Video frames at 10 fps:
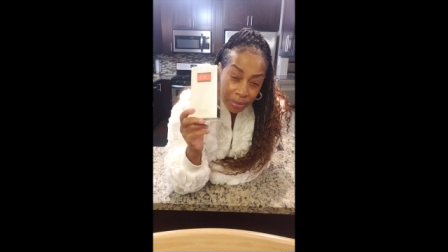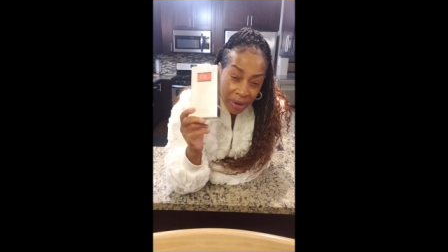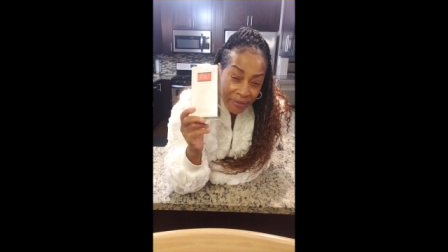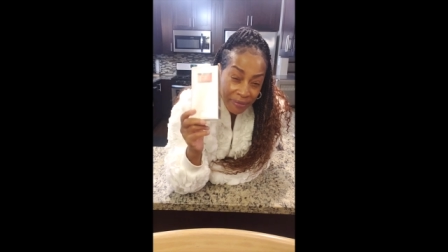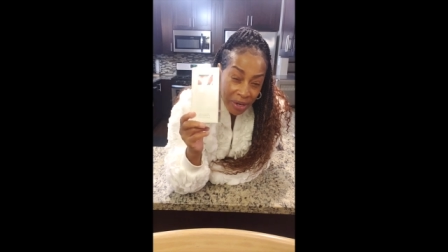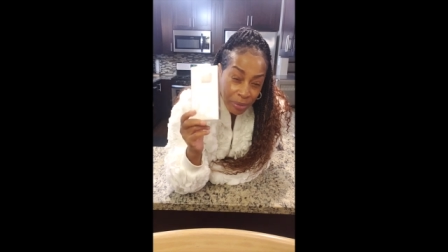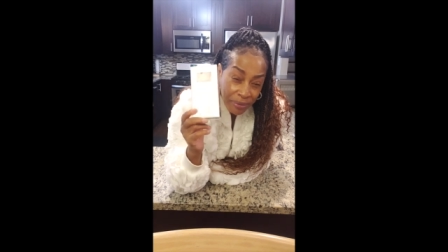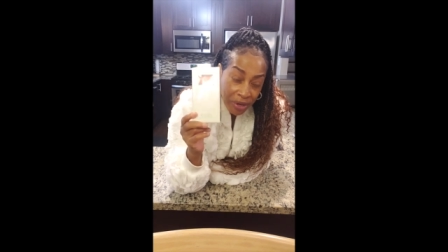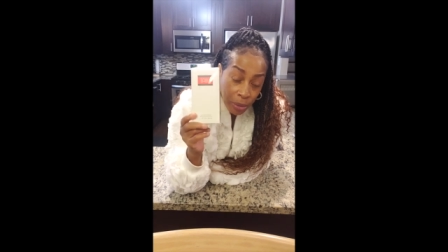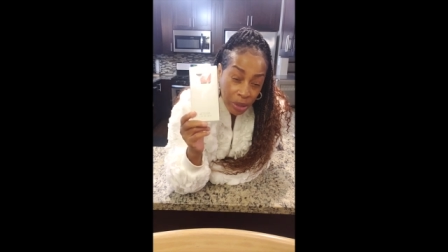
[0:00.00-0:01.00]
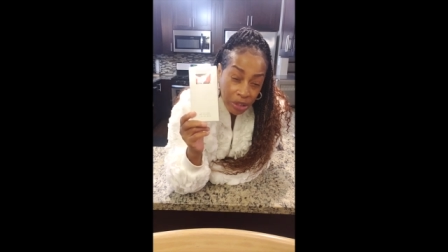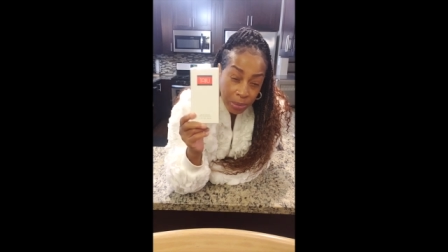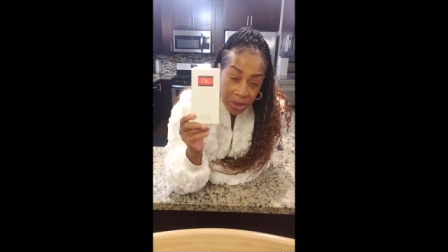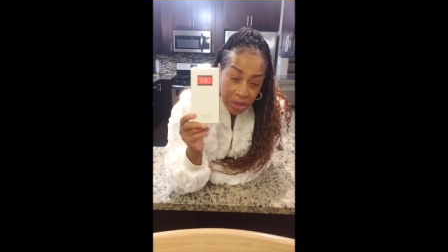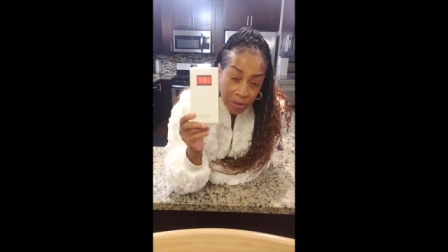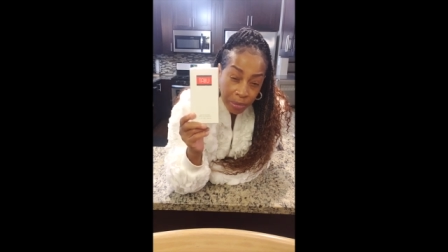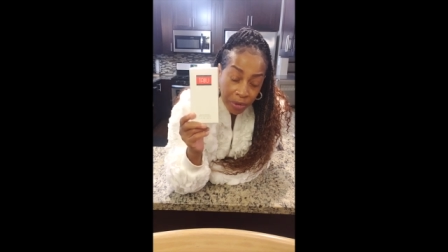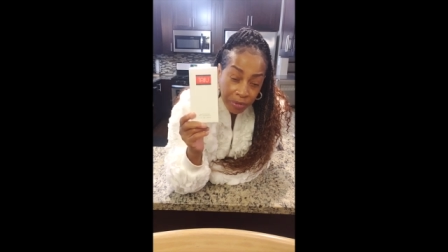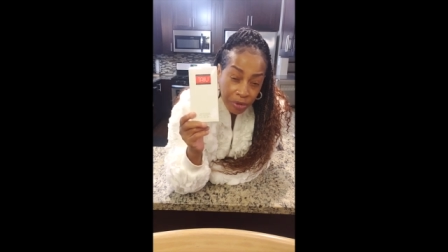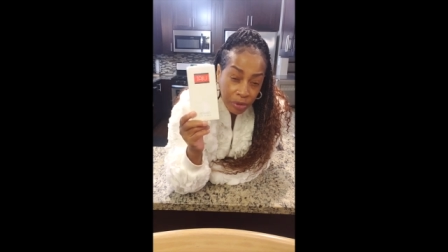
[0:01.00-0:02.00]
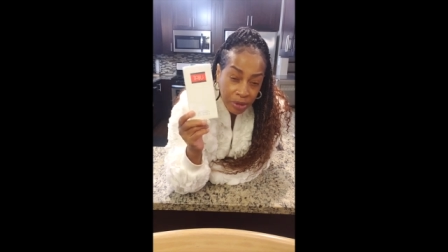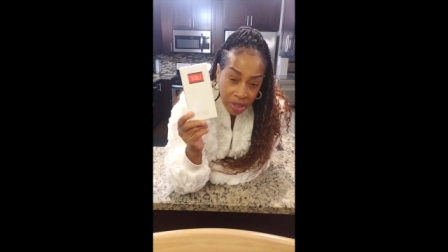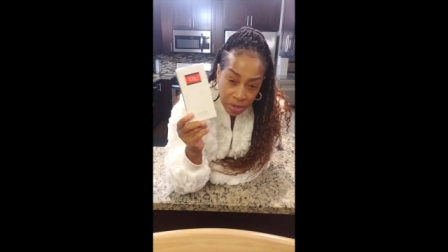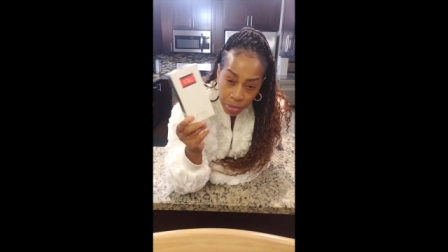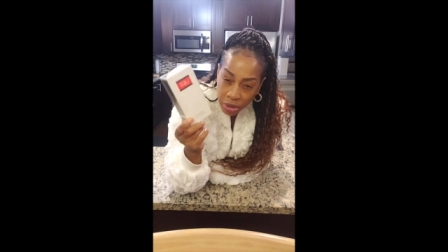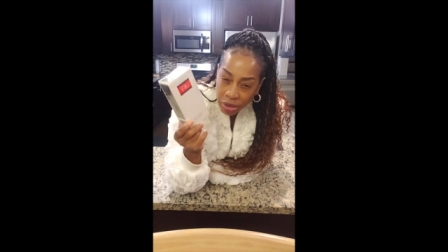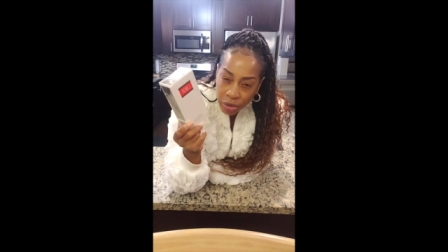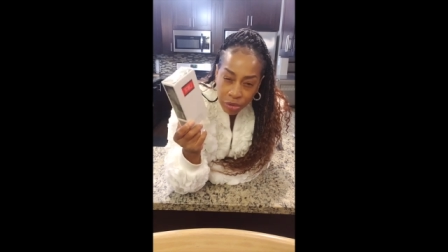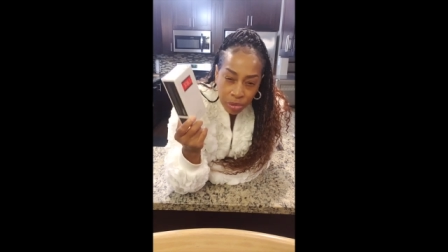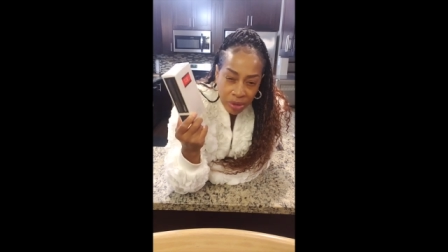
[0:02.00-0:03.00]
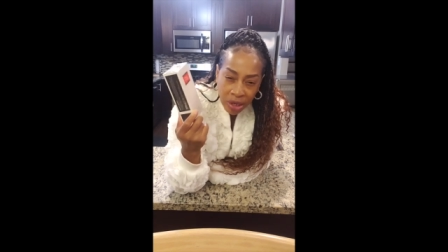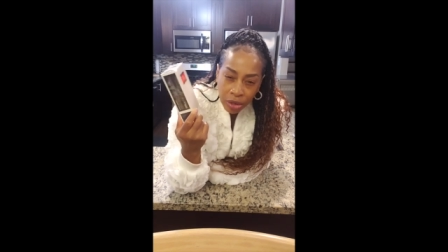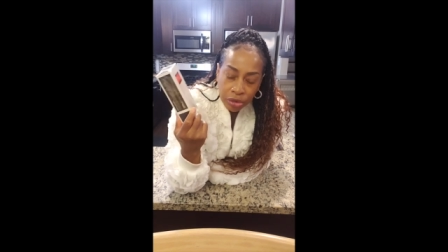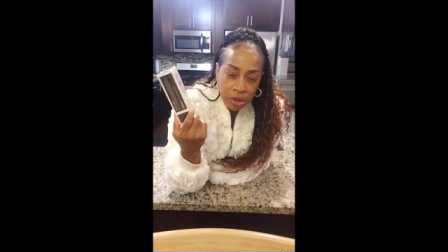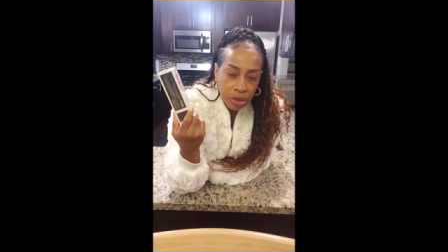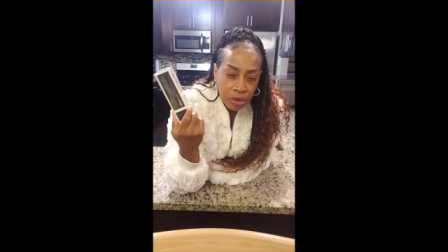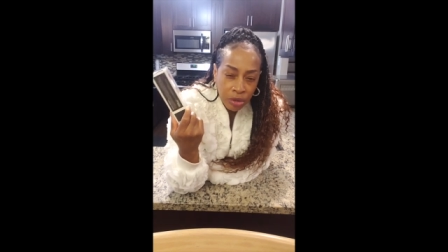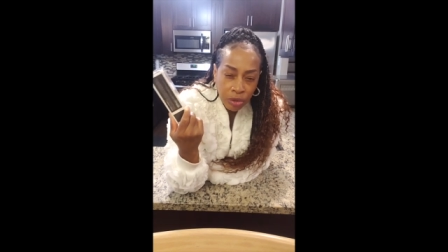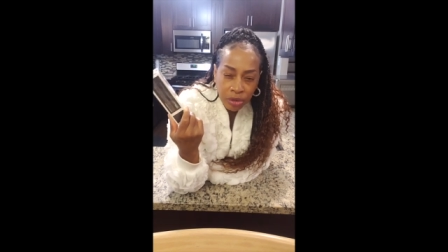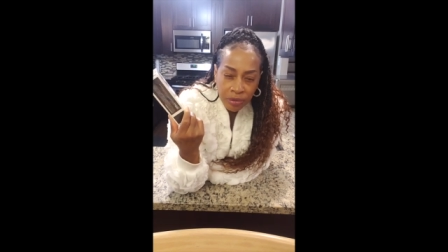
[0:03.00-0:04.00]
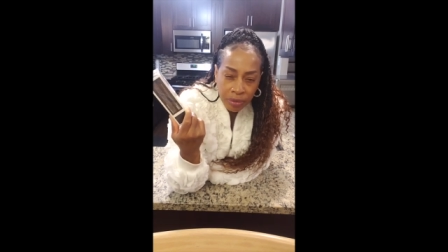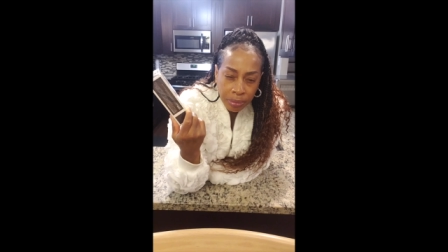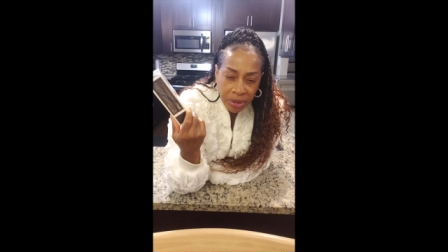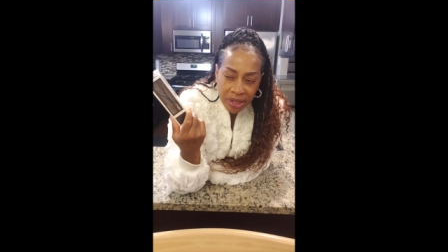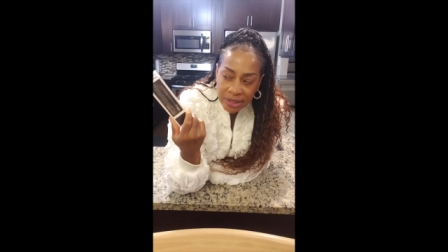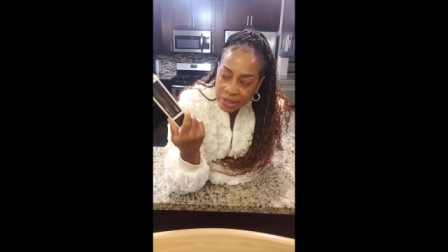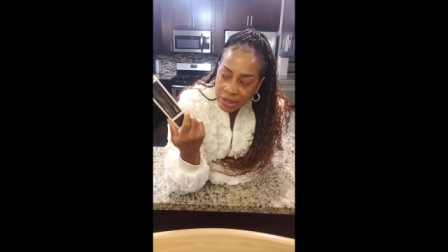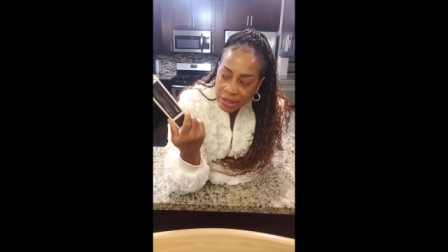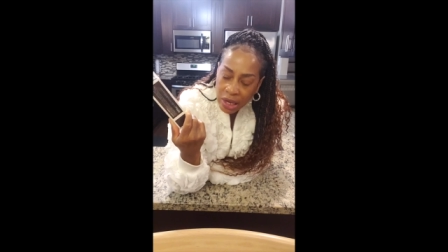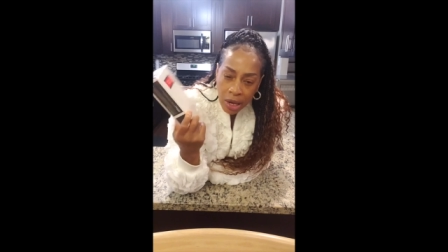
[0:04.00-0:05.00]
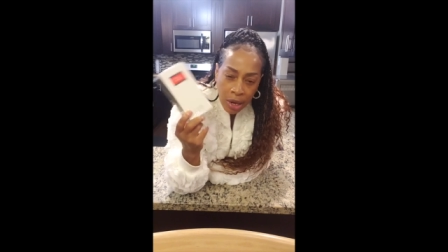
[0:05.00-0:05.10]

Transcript: my very, very expensive perfumes, and I spray those when I go to, you know, different places.